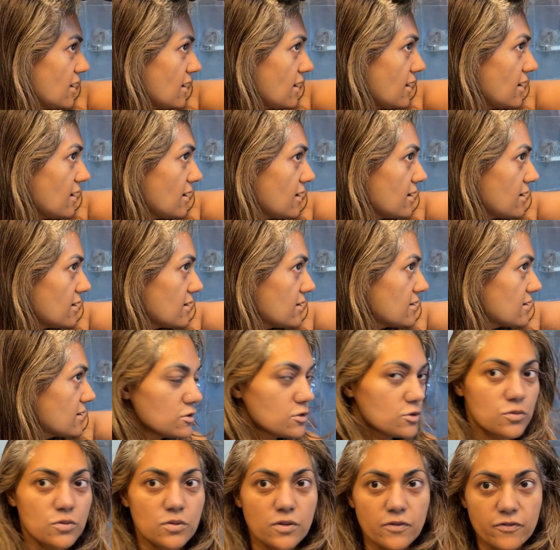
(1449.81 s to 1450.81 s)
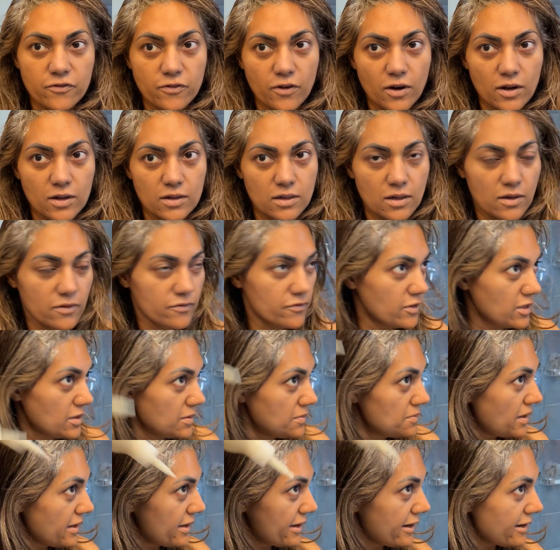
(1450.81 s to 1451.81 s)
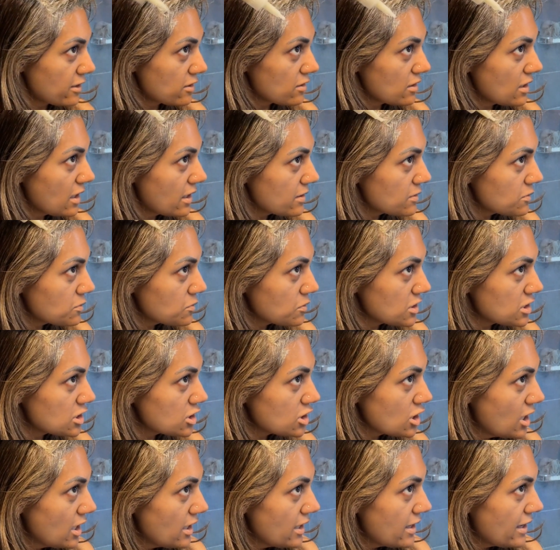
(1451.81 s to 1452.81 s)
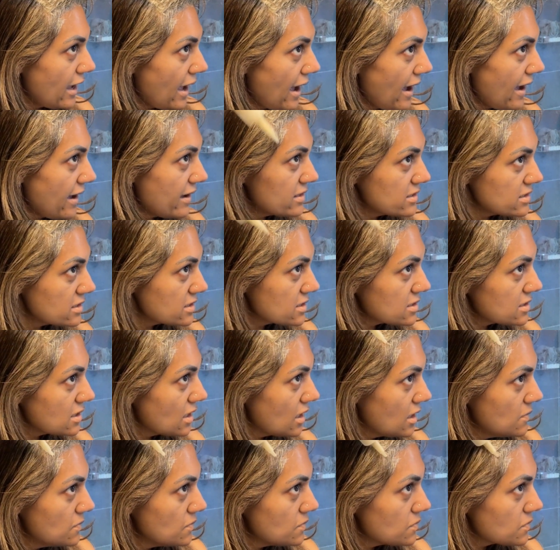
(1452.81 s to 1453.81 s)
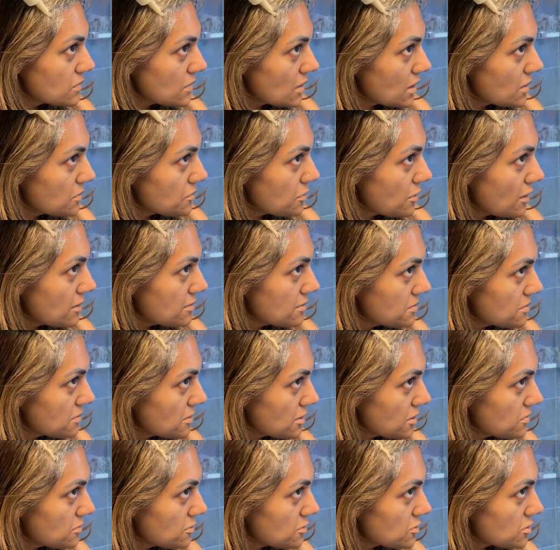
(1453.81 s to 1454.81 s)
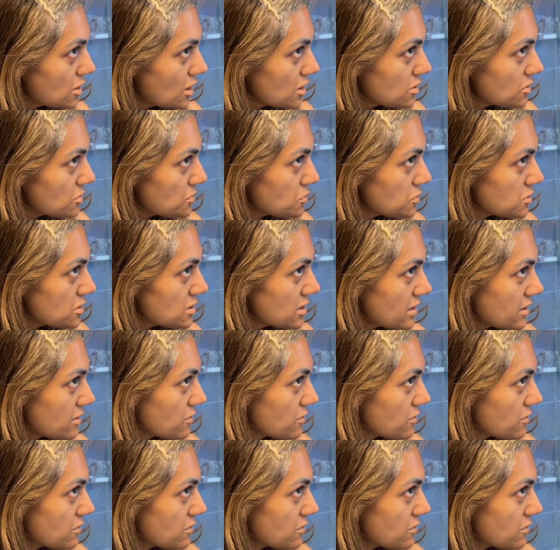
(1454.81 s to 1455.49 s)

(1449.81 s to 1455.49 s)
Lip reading: and do the front of my hairline, which has probably almost 100%